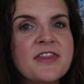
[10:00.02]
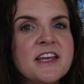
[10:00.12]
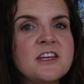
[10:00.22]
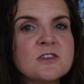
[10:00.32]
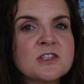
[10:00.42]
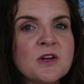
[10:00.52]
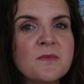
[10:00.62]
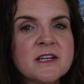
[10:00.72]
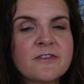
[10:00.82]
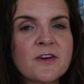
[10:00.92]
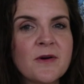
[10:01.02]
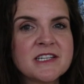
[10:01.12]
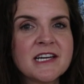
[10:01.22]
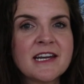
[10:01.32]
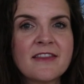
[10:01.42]
Thank you so much for
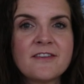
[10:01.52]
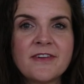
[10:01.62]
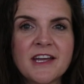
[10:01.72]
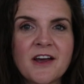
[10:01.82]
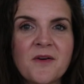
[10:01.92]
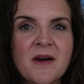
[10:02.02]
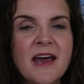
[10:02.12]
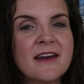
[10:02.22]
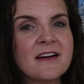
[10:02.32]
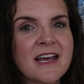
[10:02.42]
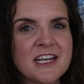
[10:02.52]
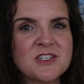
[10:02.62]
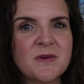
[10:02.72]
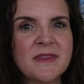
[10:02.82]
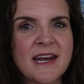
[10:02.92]
watching another video, and I'll
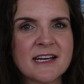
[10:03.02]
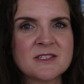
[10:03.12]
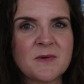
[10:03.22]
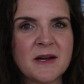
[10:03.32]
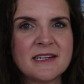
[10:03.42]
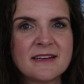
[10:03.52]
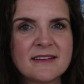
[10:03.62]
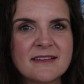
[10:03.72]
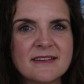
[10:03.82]
catch you in the next one.